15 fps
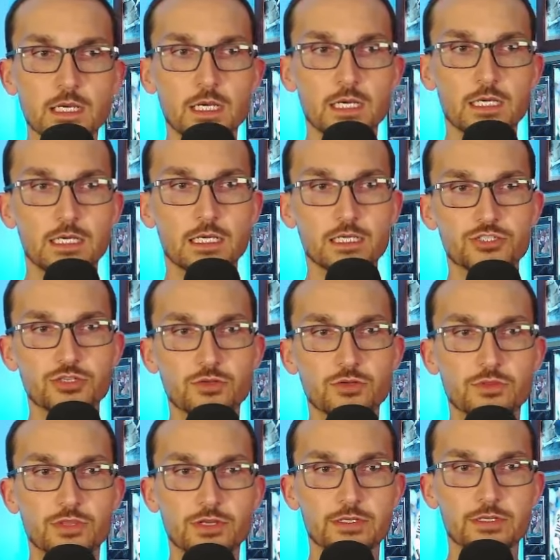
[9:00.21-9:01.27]

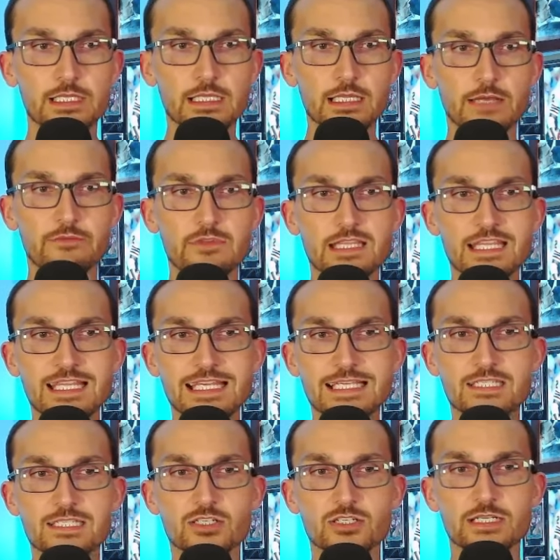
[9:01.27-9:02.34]
June 3rd, the 11th
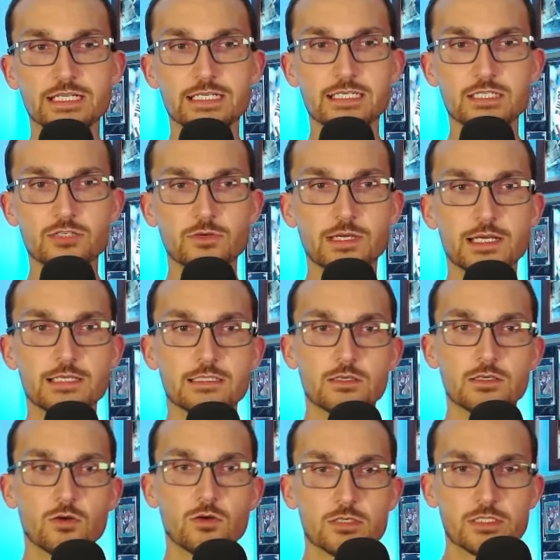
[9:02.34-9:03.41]
Circuit U.S.
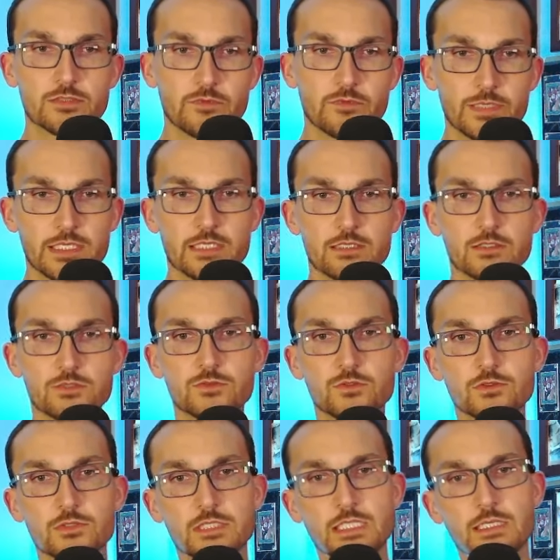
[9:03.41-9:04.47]
Court of Appeals
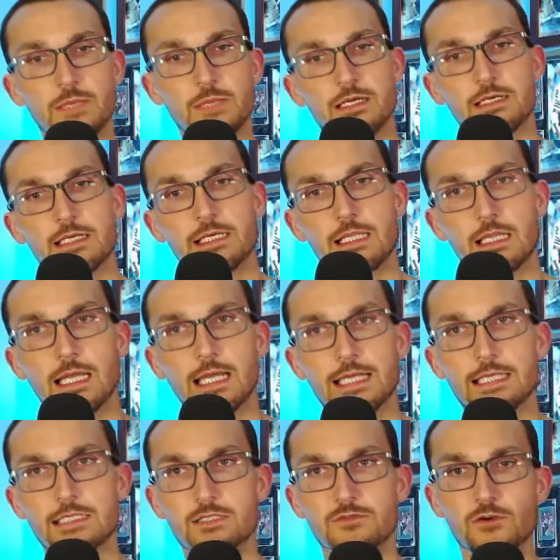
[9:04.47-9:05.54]
ruled that American
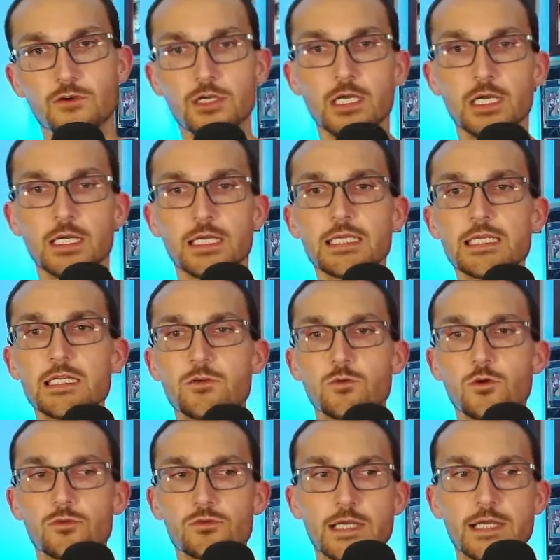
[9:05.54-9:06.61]
Alliance for
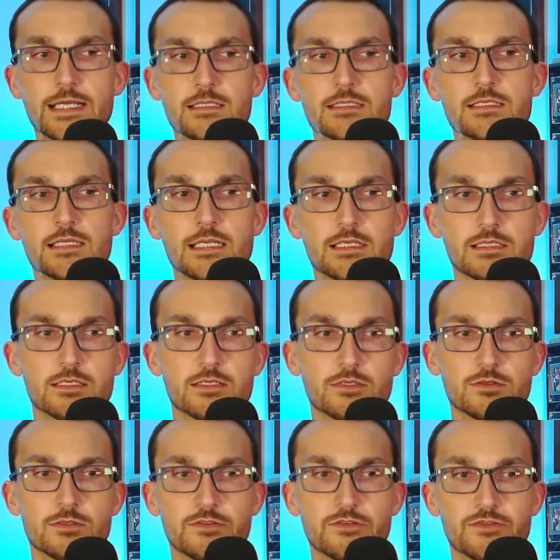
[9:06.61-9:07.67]
Equal Rights can
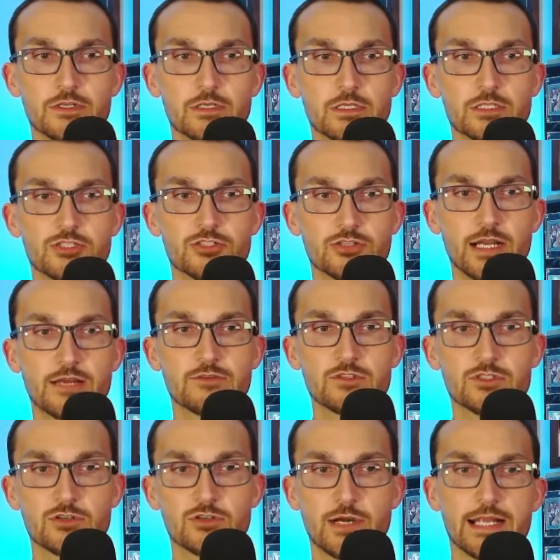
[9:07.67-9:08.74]
sue the Fearless
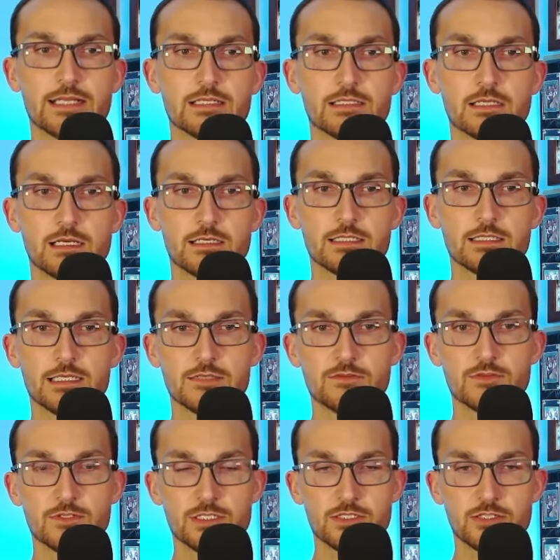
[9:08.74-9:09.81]
Drivers Grant contents
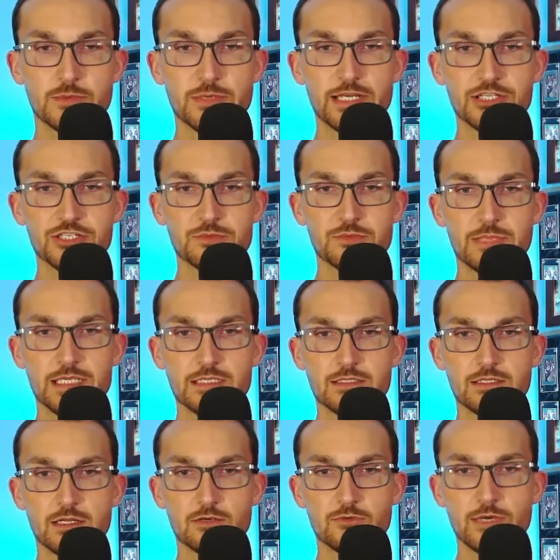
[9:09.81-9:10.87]
for discrimination
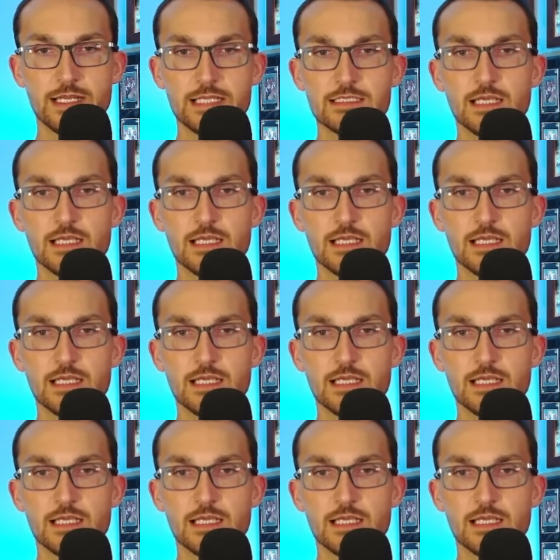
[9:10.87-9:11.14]
based on race.